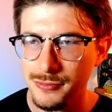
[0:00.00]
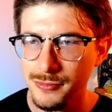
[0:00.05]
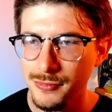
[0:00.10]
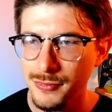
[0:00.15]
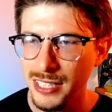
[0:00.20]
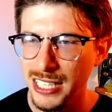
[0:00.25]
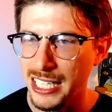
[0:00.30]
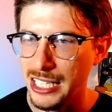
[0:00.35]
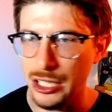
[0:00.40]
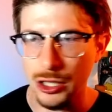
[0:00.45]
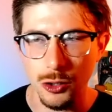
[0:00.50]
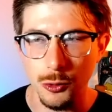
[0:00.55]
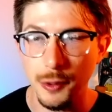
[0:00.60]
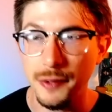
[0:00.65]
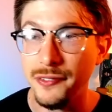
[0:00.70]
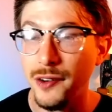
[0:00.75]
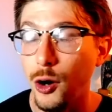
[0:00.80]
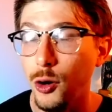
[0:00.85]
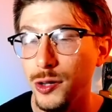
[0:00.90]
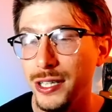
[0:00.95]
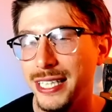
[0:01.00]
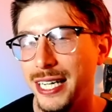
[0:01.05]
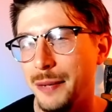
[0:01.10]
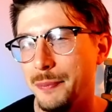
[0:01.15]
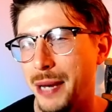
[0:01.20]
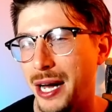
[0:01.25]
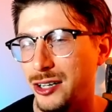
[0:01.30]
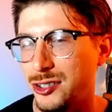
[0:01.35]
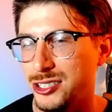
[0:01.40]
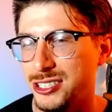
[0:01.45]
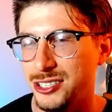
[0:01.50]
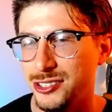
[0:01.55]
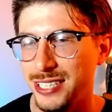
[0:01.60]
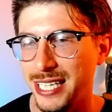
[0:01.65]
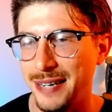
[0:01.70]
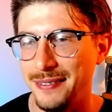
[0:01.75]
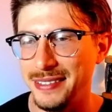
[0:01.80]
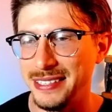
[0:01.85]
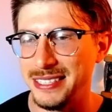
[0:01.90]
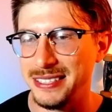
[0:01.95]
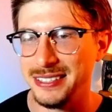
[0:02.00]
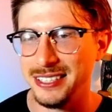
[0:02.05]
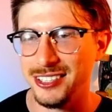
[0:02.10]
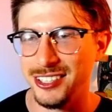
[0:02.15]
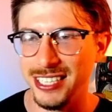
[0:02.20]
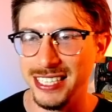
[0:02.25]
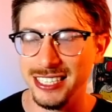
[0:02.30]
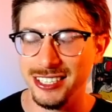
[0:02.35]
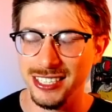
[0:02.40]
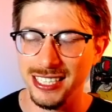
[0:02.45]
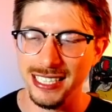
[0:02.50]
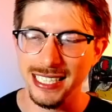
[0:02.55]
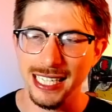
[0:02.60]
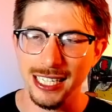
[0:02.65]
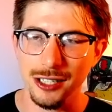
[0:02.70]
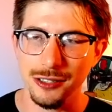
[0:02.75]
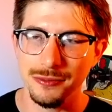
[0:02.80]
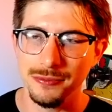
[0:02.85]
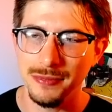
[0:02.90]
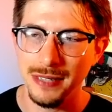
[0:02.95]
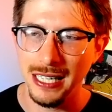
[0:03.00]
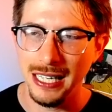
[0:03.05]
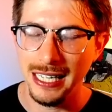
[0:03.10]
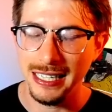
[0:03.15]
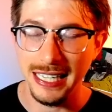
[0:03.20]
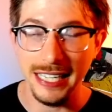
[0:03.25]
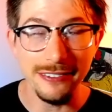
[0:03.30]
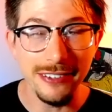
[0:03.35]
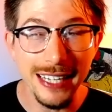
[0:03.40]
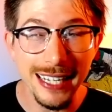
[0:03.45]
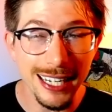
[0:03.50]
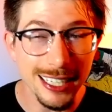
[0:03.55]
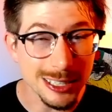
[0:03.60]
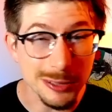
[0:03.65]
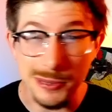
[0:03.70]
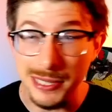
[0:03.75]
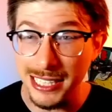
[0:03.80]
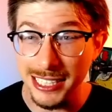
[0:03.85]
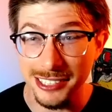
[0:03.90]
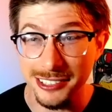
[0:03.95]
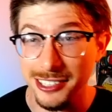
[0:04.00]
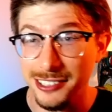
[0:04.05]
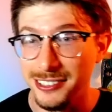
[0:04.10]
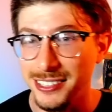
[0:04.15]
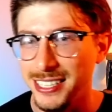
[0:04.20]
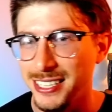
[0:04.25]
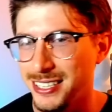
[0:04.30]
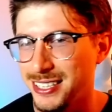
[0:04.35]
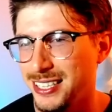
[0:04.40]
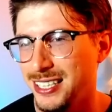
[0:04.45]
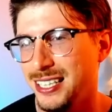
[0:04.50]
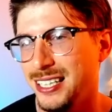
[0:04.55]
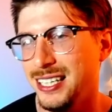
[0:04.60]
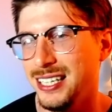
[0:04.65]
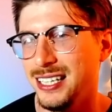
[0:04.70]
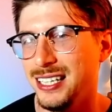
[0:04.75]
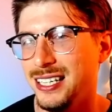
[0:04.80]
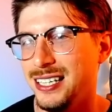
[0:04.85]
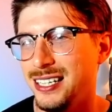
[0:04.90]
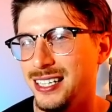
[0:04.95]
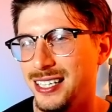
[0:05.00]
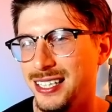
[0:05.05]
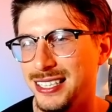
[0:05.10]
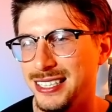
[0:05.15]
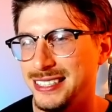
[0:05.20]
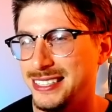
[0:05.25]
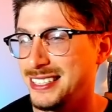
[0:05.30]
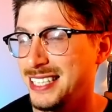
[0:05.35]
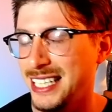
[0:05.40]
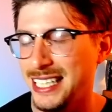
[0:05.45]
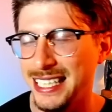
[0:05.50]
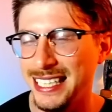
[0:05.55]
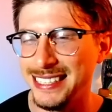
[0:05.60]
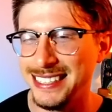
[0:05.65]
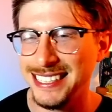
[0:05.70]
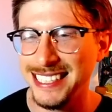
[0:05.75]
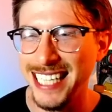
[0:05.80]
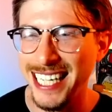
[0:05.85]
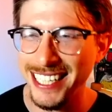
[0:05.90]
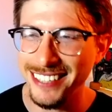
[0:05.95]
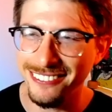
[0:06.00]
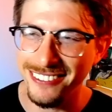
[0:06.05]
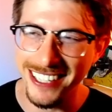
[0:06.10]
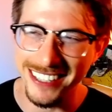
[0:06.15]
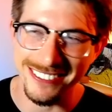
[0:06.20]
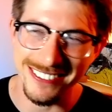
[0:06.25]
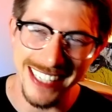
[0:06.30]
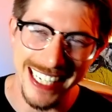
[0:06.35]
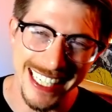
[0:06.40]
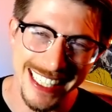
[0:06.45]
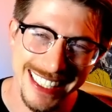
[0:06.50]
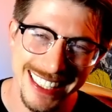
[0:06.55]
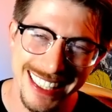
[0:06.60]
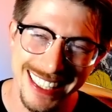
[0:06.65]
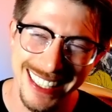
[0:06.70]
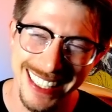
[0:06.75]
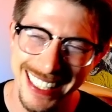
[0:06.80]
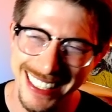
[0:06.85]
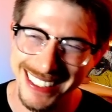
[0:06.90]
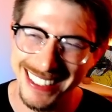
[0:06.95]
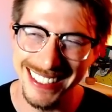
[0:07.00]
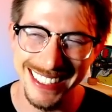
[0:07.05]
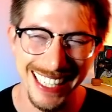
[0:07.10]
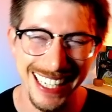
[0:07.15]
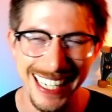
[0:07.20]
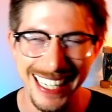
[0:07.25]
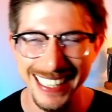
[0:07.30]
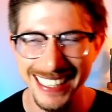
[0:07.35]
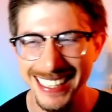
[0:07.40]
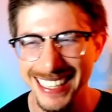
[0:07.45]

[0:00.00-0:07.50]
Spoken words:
Yeah, look, we've only done Powder Snow damage. They're into the yellow. They've hit us with the Drill Run. It's not a fair fight. It's not.